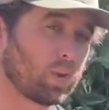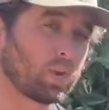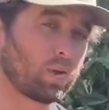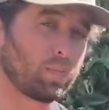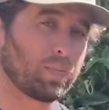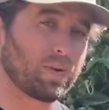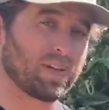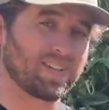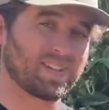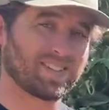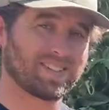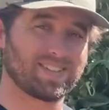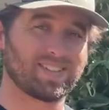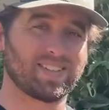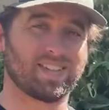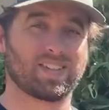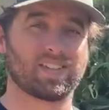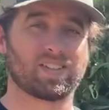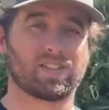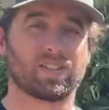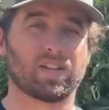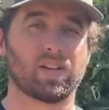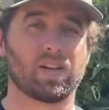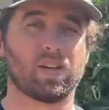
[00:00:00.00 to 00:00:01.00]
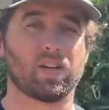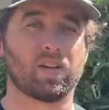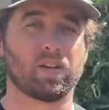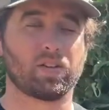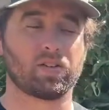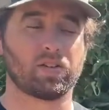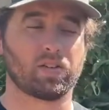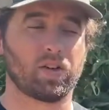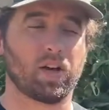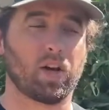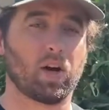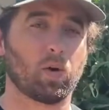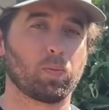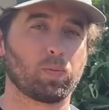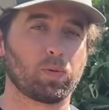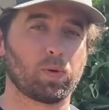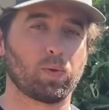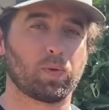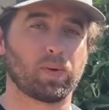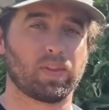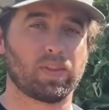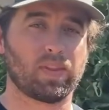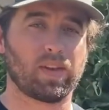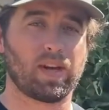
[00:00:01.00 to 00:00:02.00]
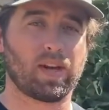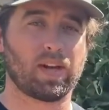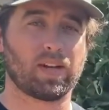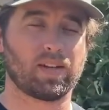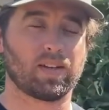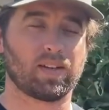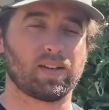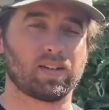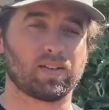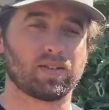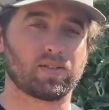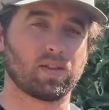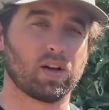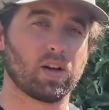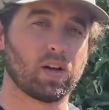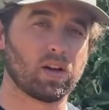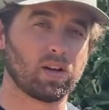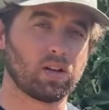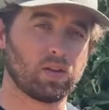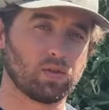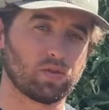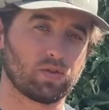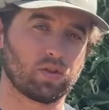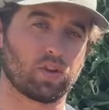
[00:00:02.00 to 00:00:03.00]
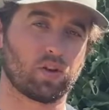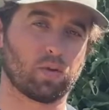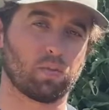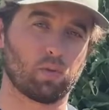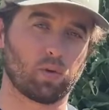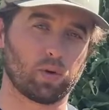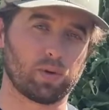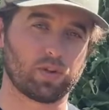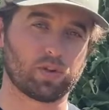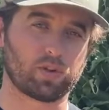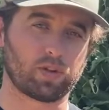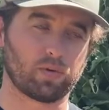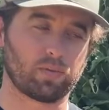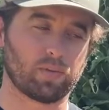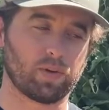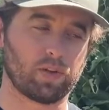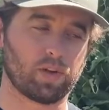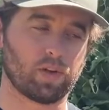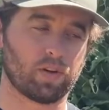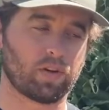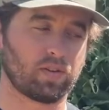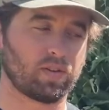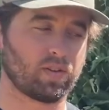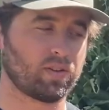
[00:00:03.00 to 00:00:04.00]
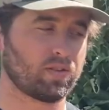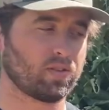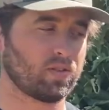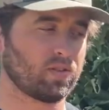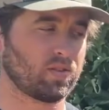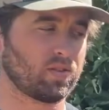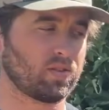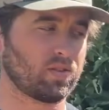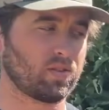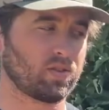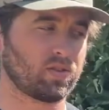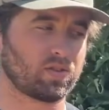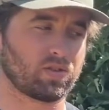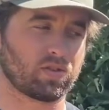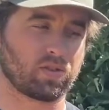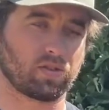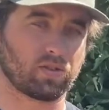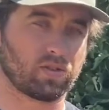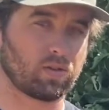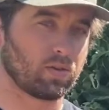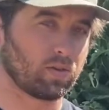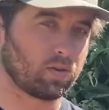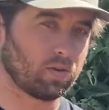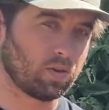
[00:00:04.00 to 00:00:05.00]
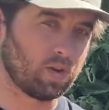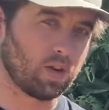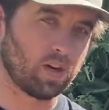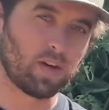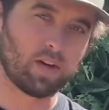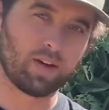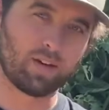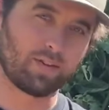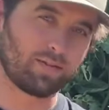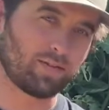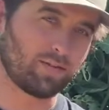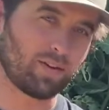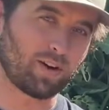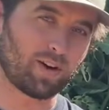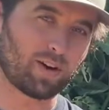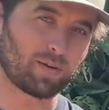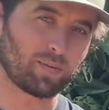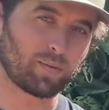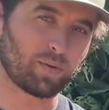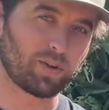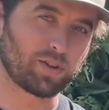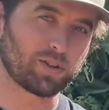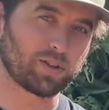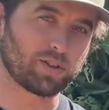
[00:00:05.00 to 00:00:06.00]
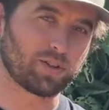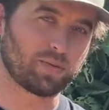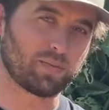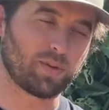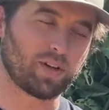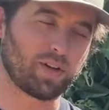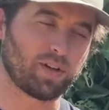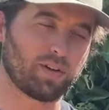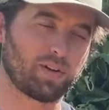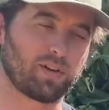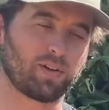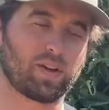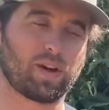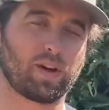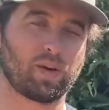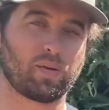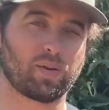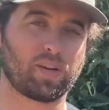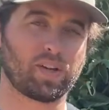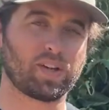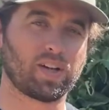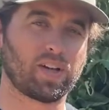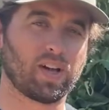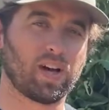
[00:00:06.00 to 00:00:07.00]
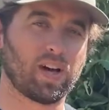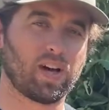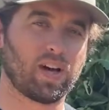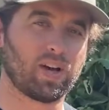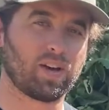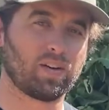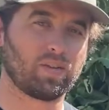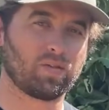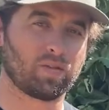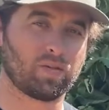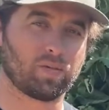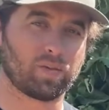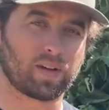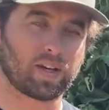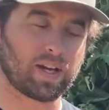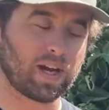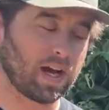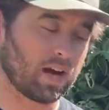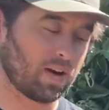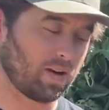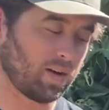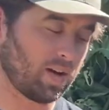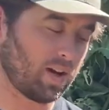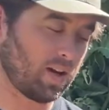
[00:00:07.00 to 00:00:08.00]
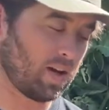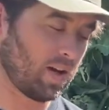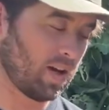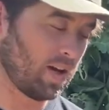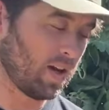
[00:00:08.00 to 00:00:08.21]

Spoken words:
the biggest things to help you with that is using a moisture meter. And this is just a little frog moisture meter that we got from the county.